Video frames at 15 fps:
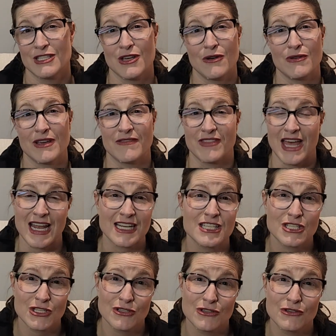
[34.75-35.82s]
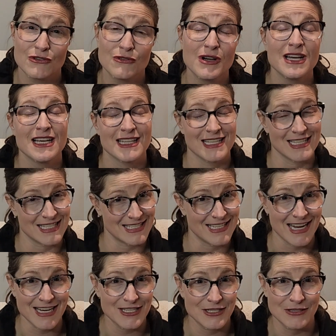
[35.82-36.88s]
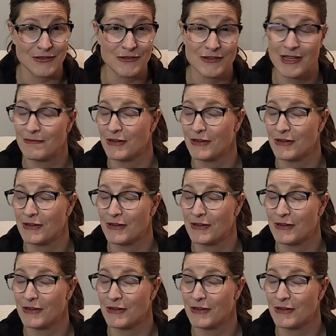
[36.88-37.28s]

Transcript: So if that is you, then stay tuned.